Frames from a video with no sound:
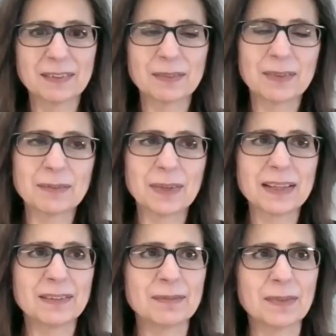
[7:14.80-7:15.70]
Well,
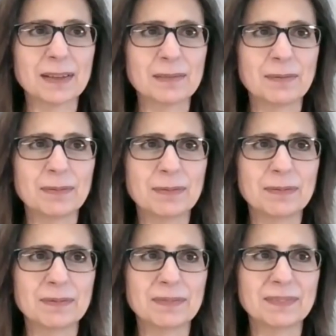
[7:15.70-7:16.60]
my
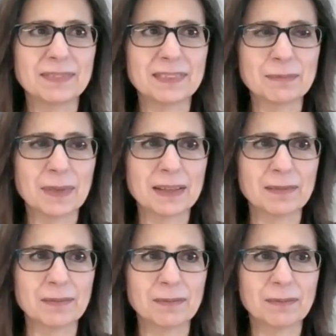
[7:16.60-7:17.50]

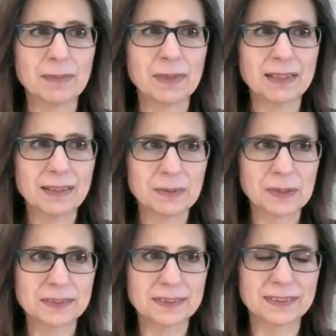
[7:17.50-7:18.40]
main
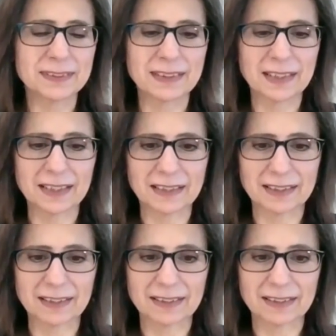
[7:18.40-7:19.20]
question that